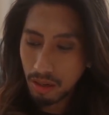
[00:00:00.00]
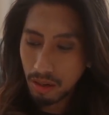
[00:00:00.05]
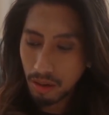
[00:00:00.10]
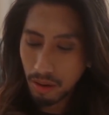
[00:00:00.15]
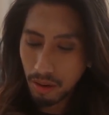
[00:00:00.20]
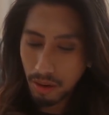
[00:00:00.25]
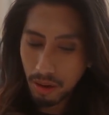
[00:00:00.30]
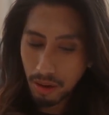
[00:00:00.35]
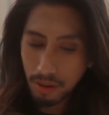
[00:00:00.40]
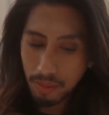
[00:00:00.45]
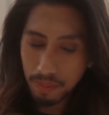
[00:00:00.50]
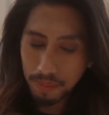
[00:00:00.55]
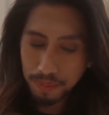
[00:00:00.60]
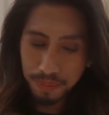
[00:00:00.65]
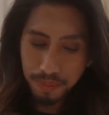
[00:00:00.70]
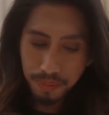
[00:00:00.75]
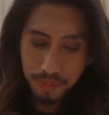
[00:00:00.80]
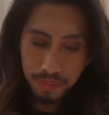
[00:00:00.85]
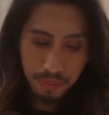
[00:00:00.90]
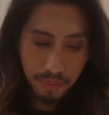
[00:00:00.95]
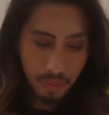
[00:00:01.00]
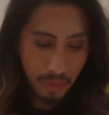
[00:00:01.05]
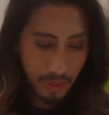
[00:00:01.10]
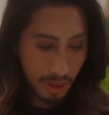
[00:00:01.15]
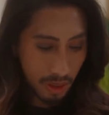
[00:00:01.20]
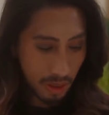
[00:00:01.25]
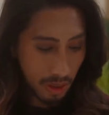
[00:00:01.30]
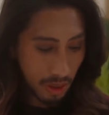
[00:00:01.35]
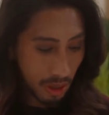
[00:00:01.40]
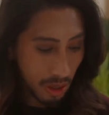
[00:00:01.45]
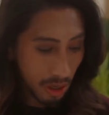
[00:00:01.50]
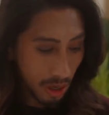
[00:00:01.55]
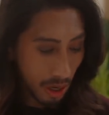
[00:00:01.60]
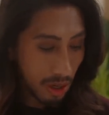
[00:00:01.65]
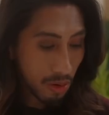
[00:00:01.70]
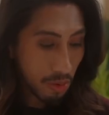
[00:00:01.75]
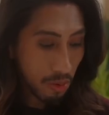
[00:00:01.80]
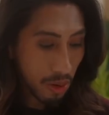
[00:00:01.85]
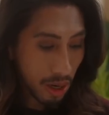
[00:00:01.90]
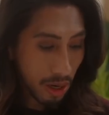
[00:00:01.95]
okay, they're
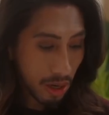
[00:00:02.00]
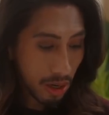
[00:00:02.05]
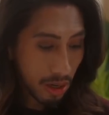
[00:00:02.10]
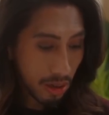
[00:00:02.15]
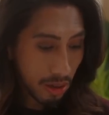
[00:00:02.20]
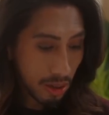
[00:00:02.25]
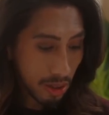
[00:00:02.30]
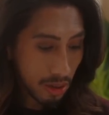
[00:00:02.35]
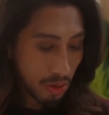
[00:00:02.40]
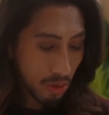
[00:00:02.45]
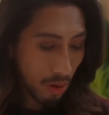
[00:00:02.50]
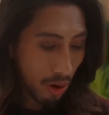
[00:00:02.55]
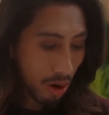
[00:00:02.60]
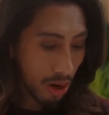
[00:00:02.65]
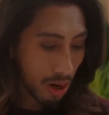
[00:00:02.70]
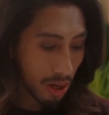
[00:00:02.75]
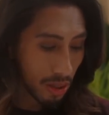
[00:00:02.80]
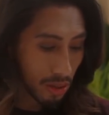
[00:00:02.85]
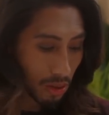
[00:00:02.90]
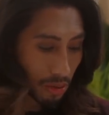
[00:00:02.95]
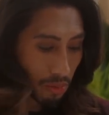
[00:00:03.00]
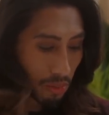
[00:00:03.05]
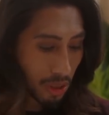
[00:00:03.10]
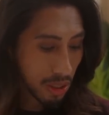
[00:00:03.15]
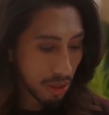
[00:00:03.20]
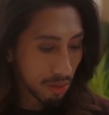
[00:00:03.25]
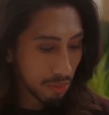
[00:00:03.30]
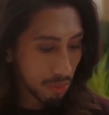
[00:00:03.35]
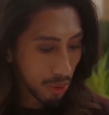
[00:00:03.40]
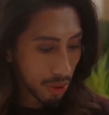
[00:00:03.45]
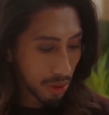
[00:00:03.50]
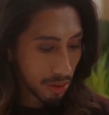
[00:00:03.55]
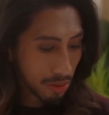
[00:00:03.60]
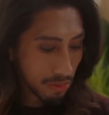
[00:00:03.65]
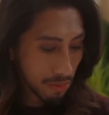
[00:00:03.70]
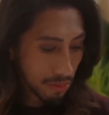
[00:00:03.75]
not aware that you are at your breaking point.